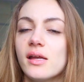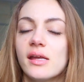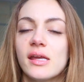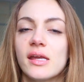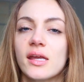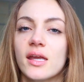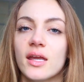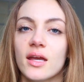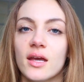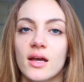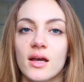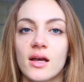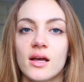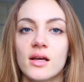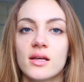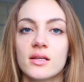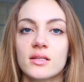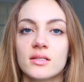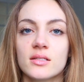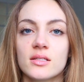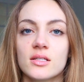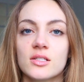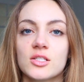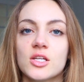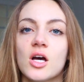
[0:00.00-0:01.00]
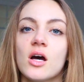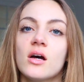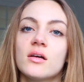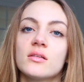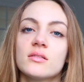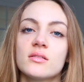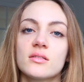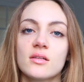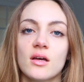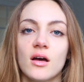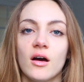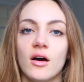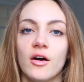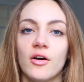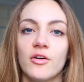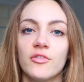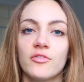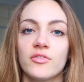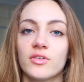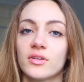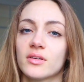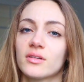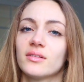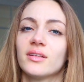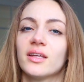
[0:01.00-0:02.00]
and tons
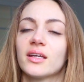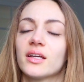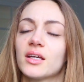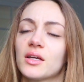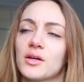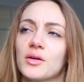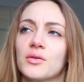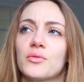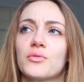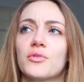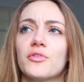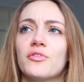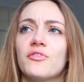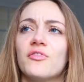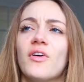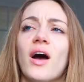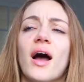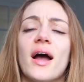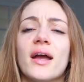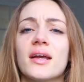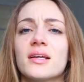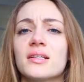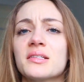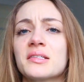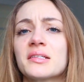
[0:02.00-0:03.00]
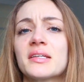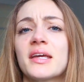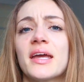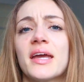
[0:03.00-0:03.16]
of like refined